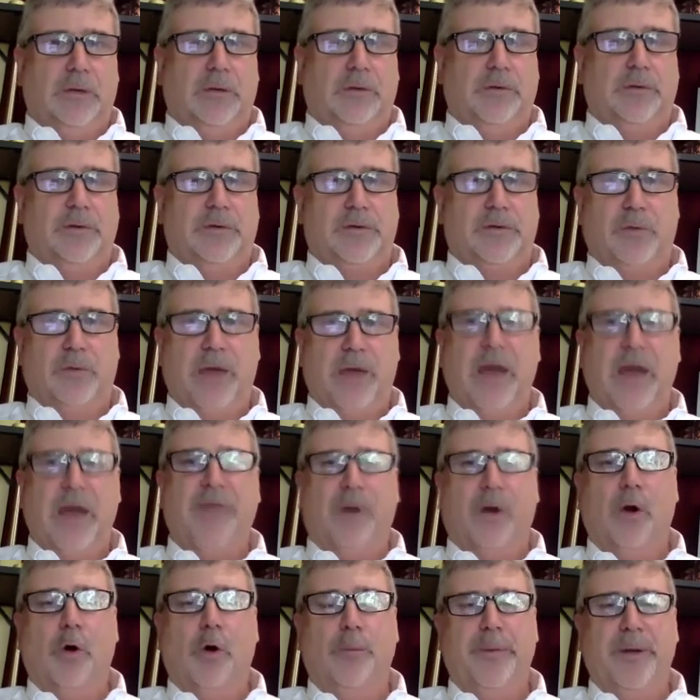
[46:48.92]
So we have
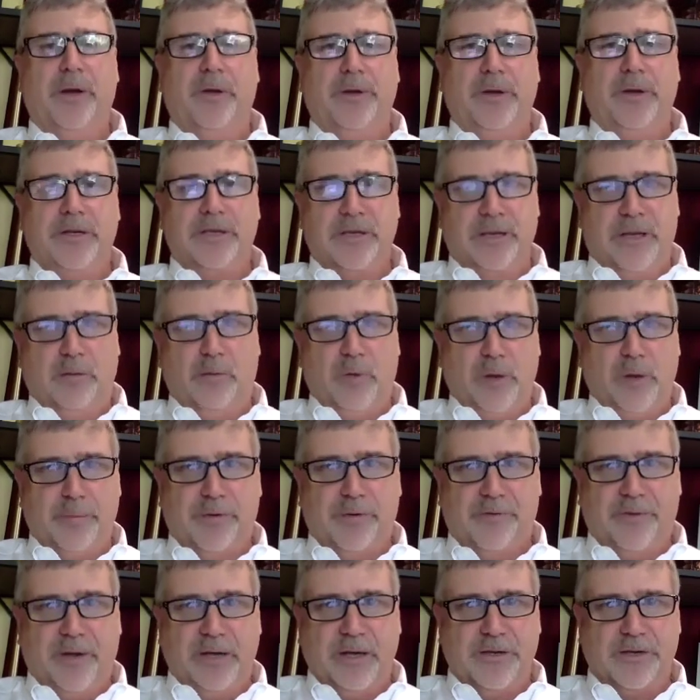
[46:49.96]
our own buildings and then we
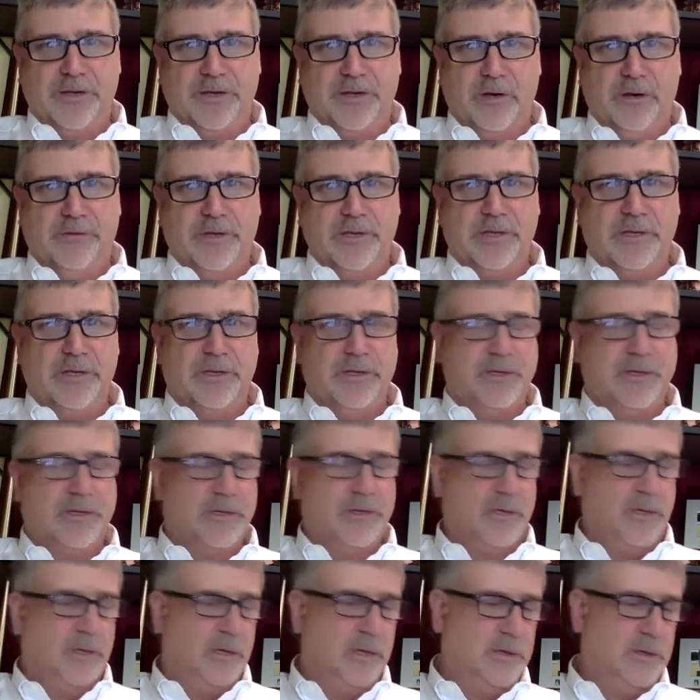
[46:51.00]
provide services
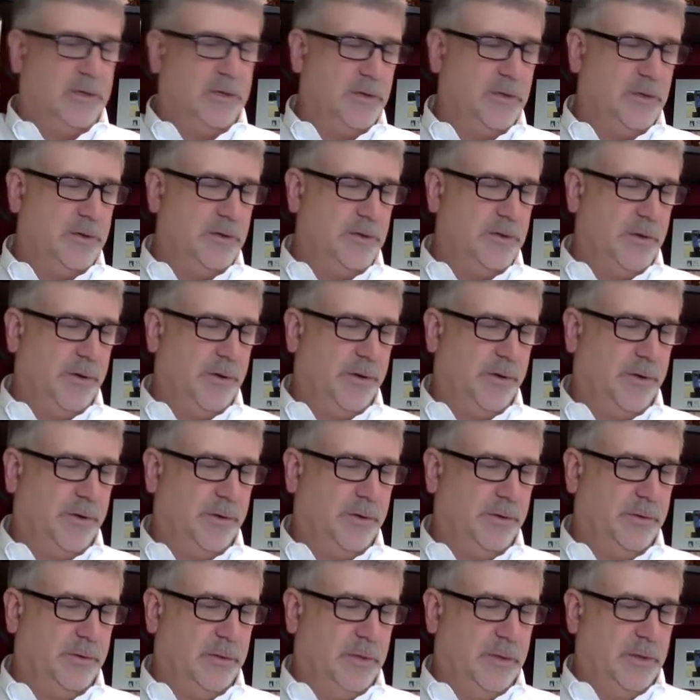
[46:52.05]
to
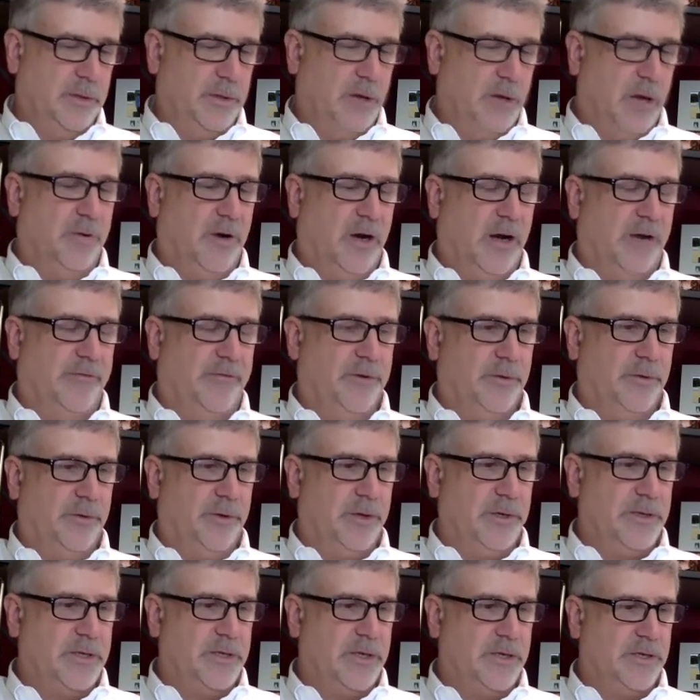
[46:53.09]
other nonprofit
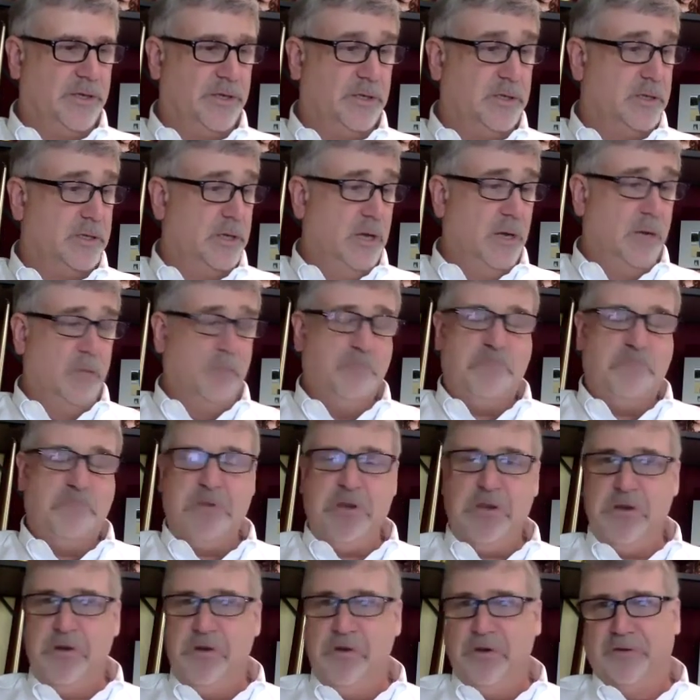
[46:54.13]
organizations.
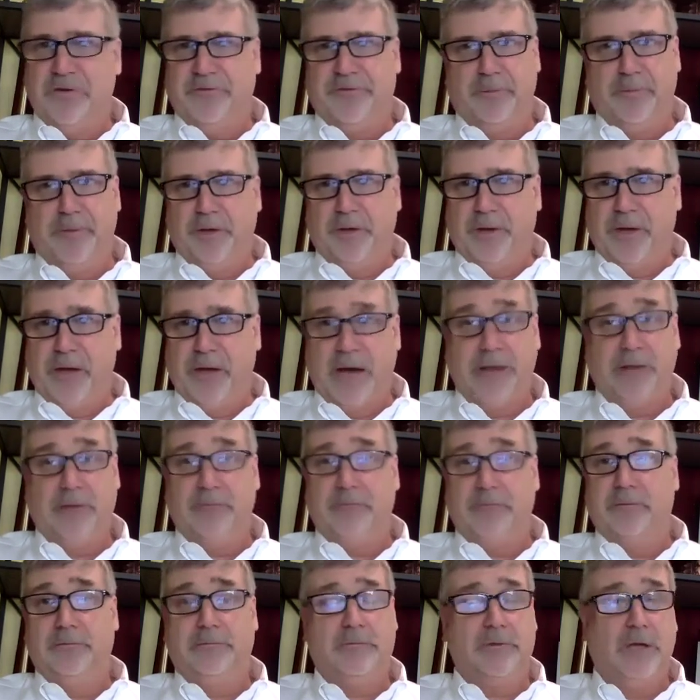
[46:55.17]
Beautiful building. I'd
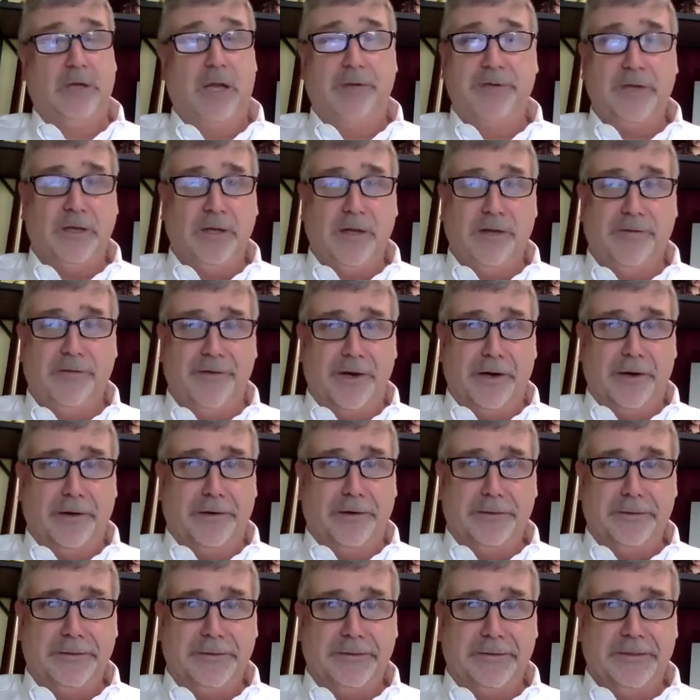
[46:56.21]
love to live there.
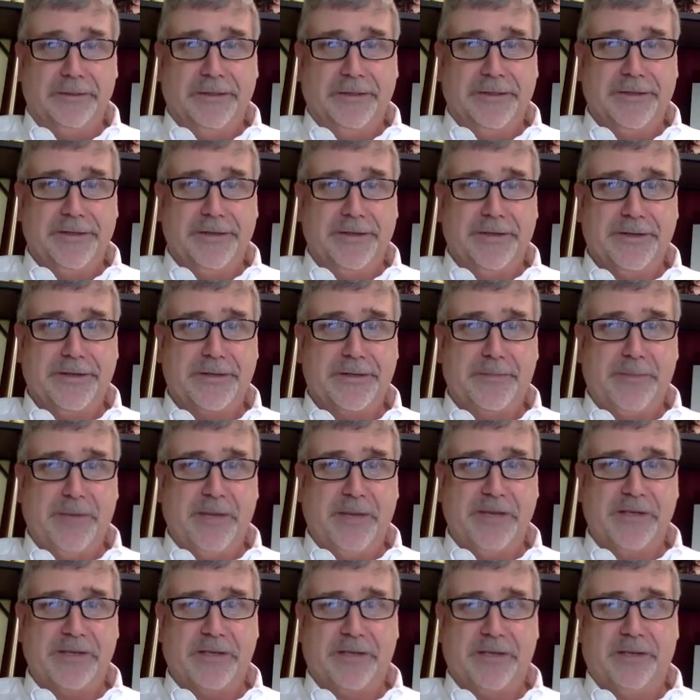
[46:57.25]
The
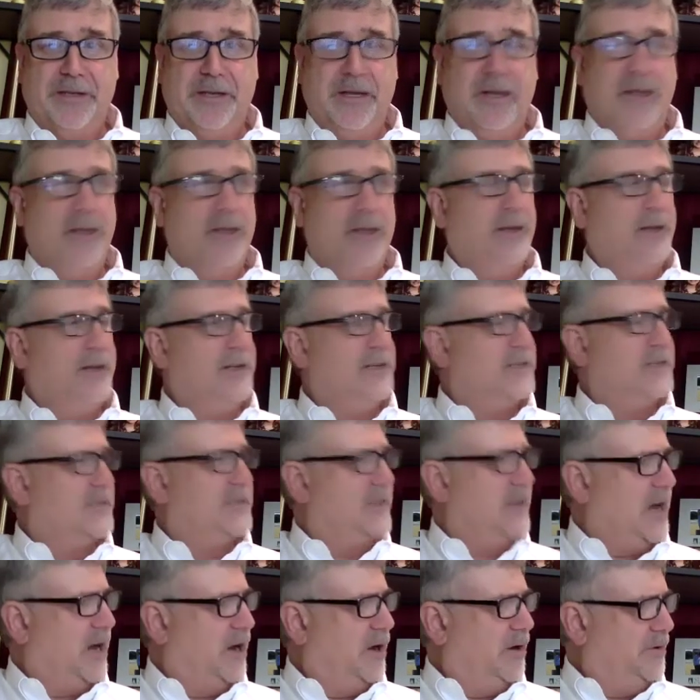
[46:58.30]
space, and it's
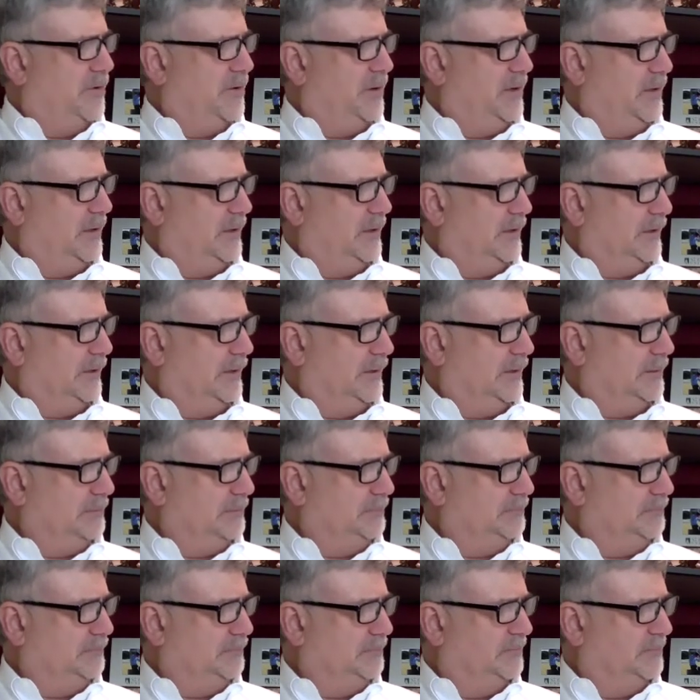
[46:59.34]
down, I
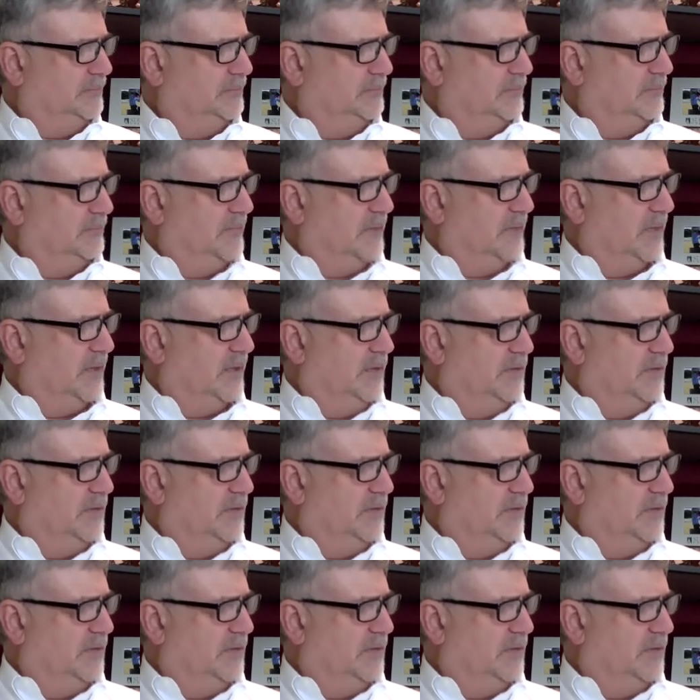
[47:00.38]
think it